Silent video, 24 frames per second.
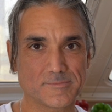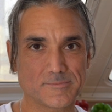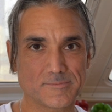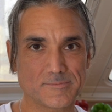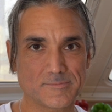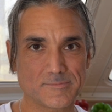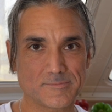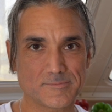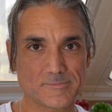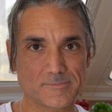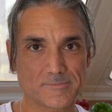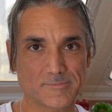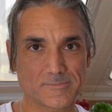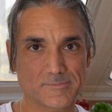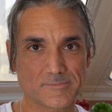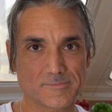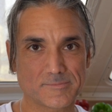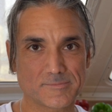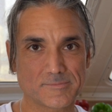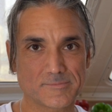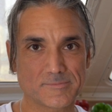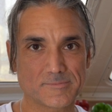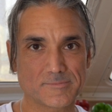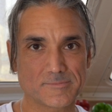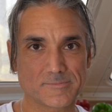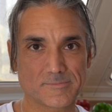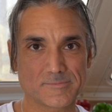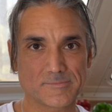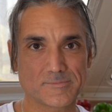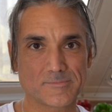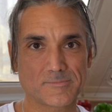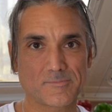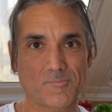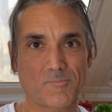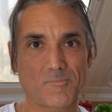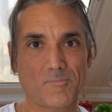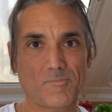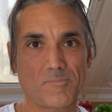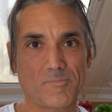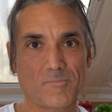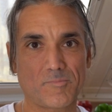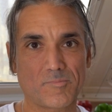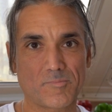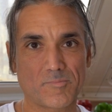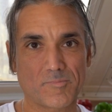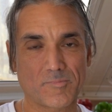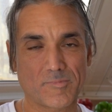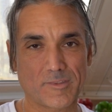
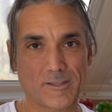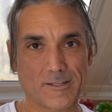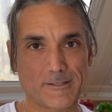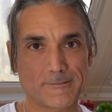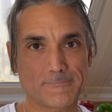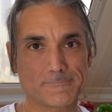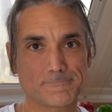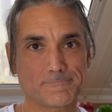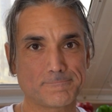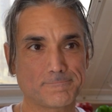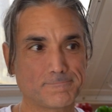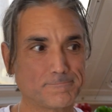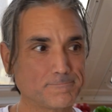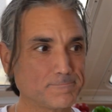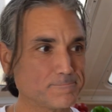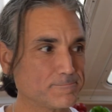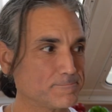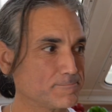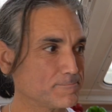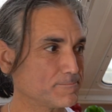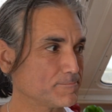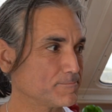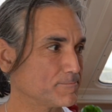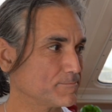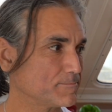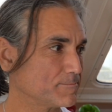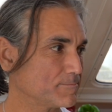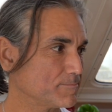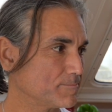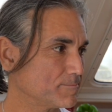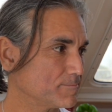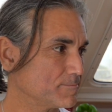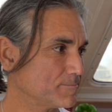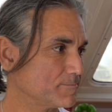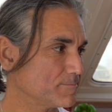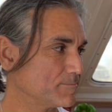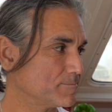(silent)